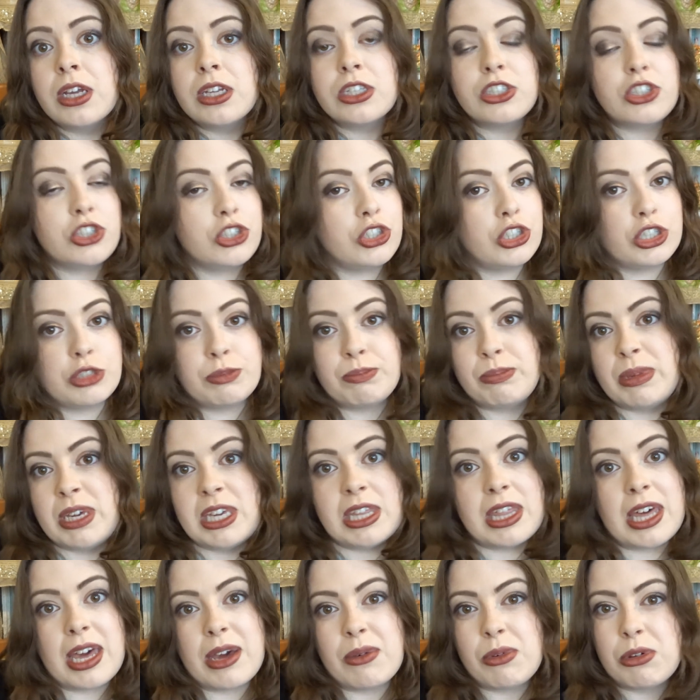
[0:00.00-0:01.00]
to just be
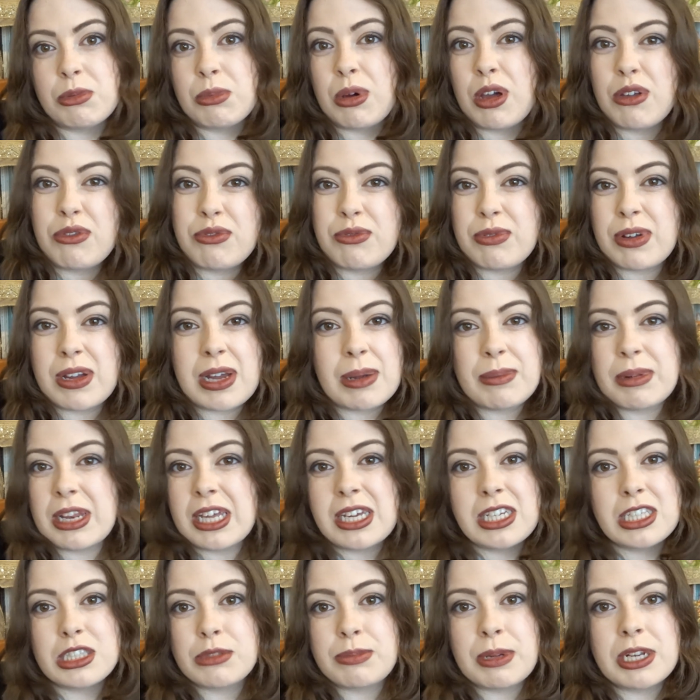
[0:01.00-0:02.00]
there with my
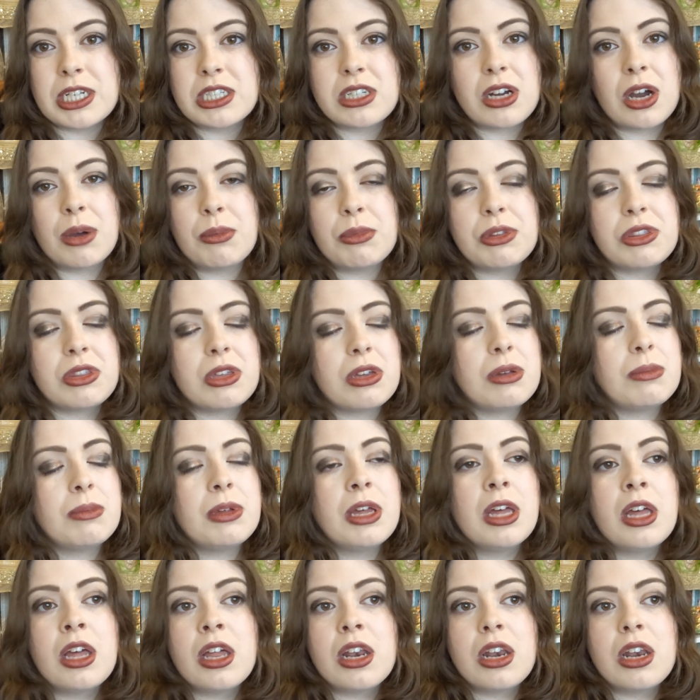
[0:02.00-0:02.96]
family and spend time with them.